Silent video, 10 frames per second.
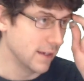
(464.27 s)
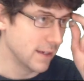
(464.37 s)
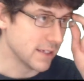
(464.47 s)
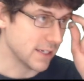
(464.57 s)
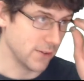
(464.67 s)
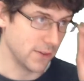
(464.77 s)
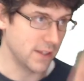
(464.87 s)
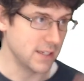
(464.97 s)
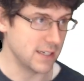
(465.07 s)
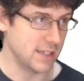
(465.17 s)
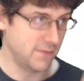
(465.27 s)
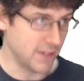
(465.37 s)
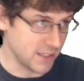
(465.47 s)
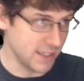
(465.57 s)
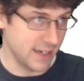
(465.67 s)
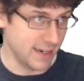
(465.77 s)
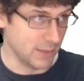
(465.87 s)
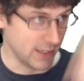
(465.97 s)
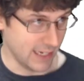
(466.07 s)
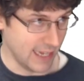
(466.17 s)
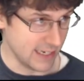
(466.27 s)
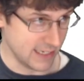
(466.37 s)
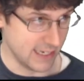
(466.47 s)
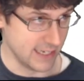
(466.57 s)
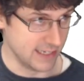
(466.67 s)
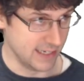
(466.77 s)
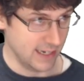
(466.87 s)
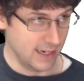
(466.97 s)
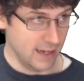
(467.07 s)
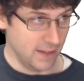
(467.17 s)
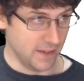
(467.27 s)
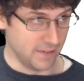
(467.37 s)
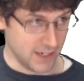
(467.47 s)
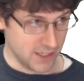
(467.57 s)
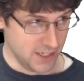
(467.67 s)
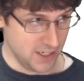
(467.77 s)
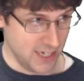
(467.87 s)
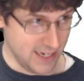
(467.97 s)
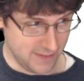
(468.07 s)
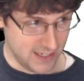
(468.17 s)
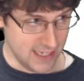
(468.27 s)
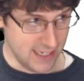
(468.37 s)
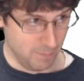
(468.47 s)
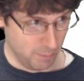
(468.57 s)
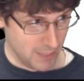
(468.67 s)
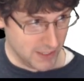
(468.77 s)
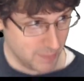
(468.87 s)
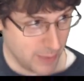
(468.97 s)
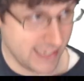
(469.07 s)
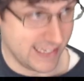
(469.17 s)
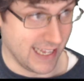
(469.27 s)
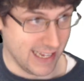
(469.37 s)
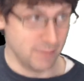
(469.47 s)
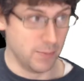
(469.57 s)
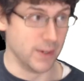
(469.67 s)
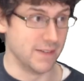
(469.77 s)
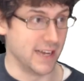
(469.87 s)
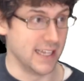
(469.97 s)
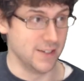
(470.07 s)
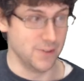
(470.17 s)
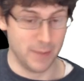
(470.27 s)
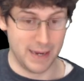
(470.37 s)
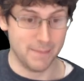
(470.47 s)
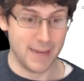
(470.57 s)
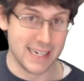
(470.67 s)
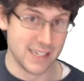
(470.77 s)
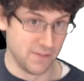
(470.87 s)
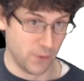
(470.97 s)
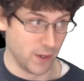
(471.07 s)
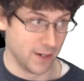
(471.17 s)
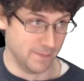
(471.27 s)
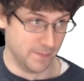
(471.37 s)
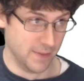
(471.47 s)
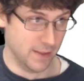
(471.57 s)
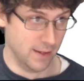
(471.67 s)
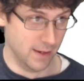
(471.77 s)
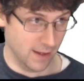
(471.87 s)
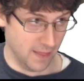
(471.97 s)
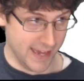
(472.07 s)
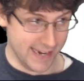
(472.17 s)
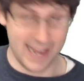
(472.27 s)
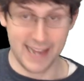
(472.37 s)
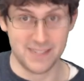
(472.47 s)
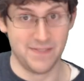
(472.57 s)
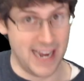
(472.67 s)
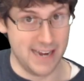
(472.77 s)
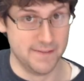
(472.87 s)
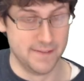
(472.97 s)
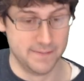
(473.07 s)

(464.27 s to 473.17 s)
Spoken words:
So this function that I'm looking at says, the function j of t multiplies the input value by -4, then adds 5.